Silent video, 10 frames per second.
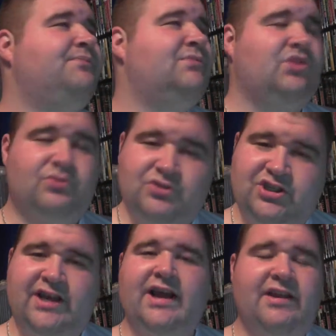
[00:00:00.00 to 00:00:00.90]
So
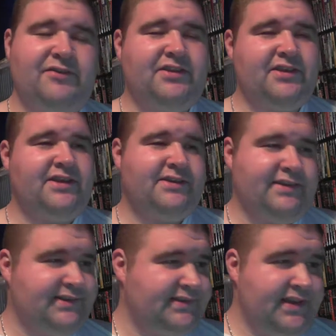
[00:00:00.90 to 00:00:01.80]
check out everything
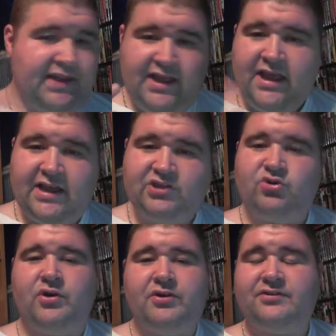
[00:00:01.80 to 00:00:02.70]
and
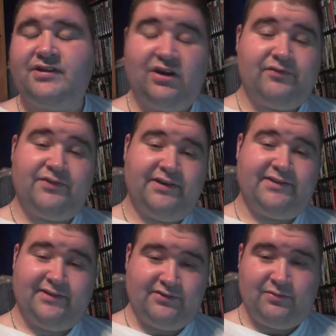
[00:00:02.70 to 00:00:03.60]
enjoy yourself. And
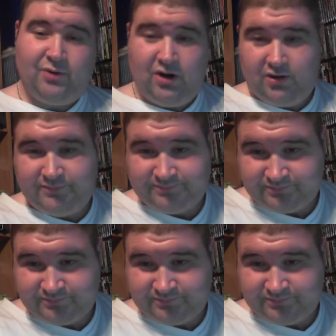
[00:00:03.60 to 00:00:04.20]
until tomorrow,